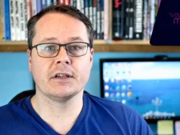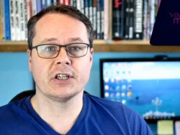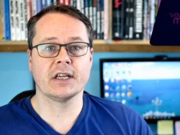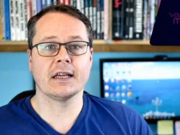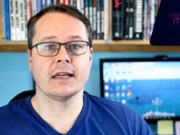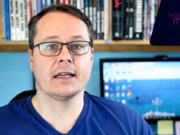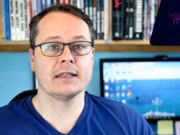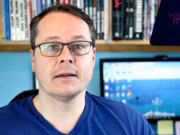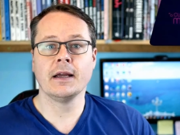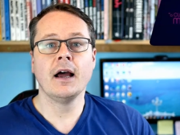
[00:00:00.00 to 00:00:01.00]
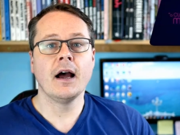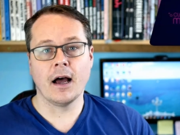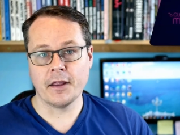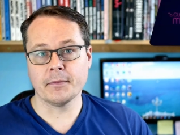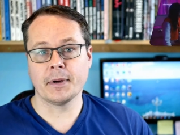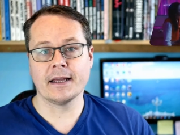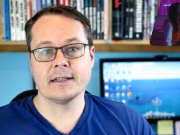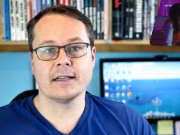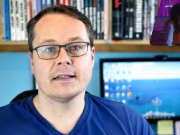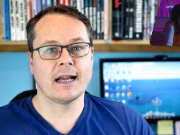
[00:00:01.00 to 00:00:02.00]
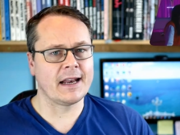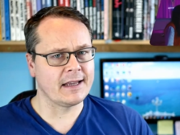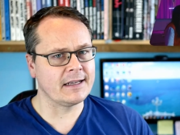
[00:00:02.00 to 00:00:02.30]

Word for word: she is other places and